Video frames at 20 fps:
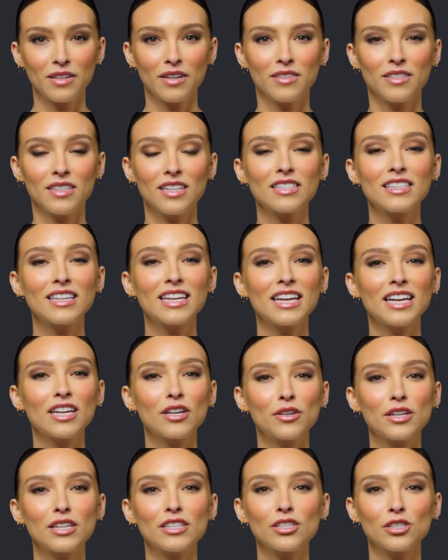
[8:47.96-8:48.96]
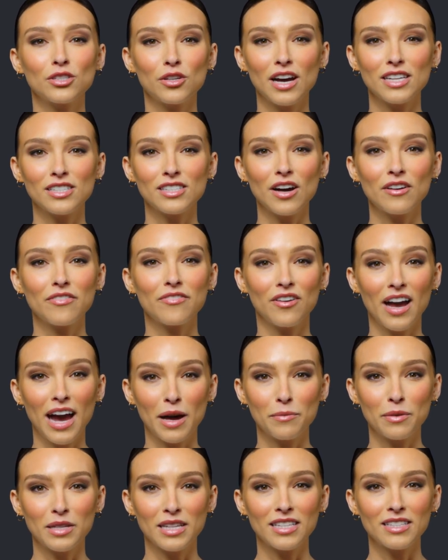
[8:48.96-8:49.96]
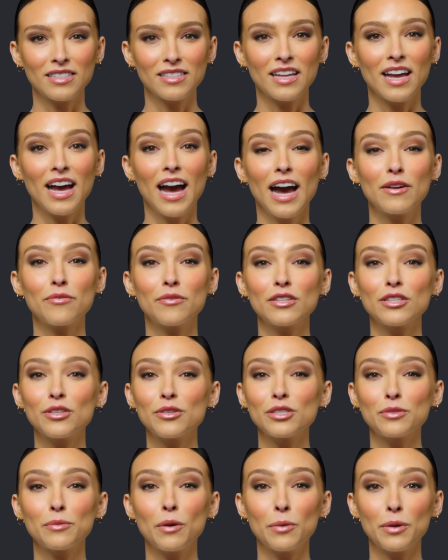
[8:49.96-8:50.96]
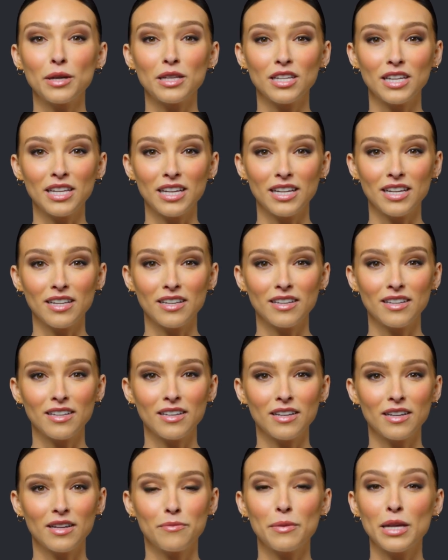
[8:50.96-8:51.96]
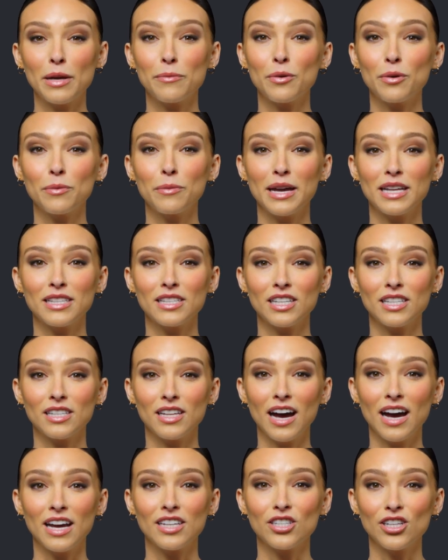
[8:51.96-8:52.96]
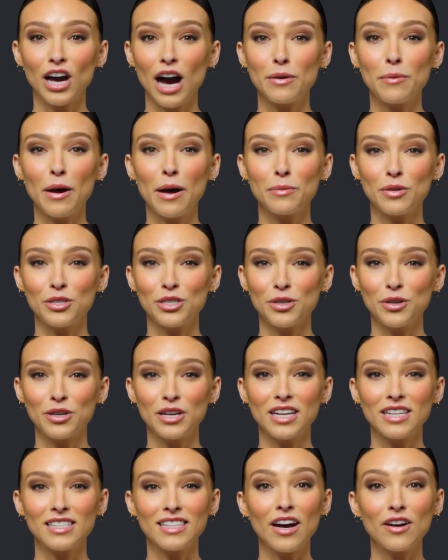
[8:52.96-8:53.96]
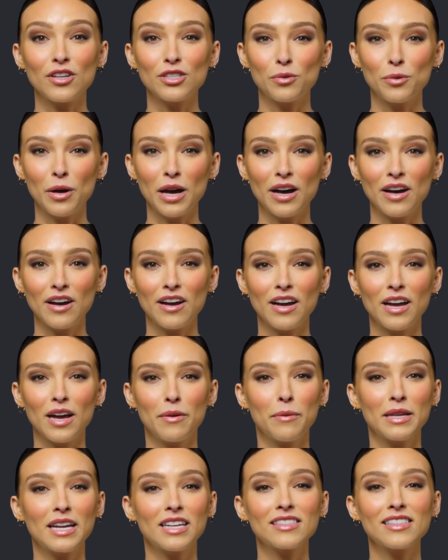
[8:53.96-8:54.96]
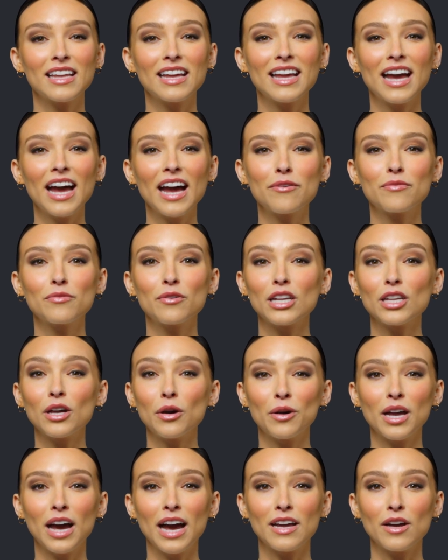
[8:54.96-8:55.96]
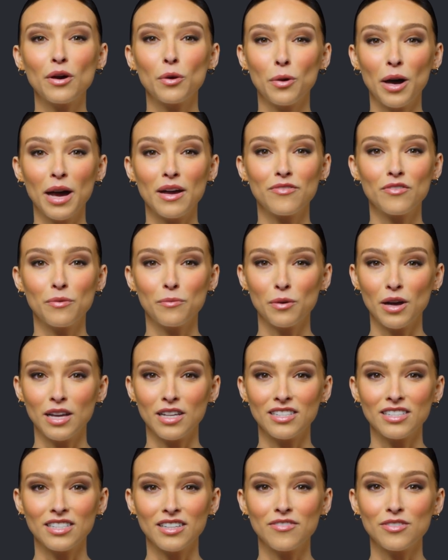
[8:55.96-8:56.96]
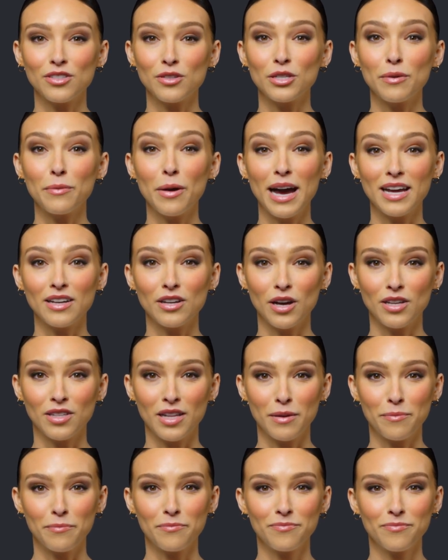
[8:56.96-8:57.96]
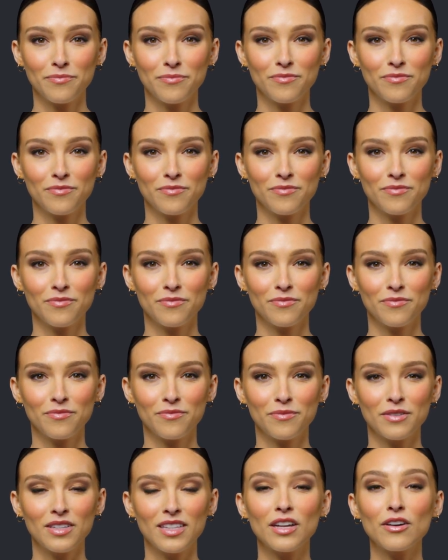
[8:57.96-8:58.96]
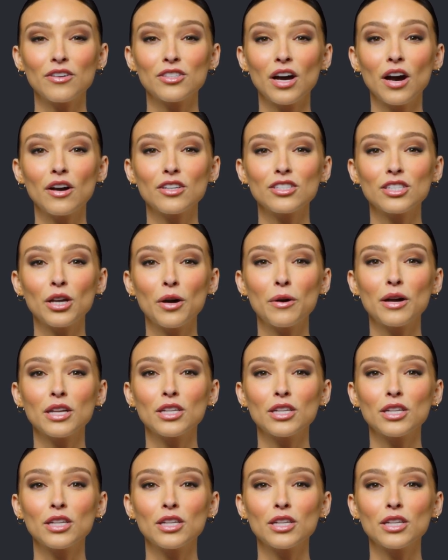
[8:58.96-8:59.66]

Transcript: This can increase stress on families and reduce mobility. People might decline job opportunities elsewhere because they can't relocate away from relatives who depend on them. There's also a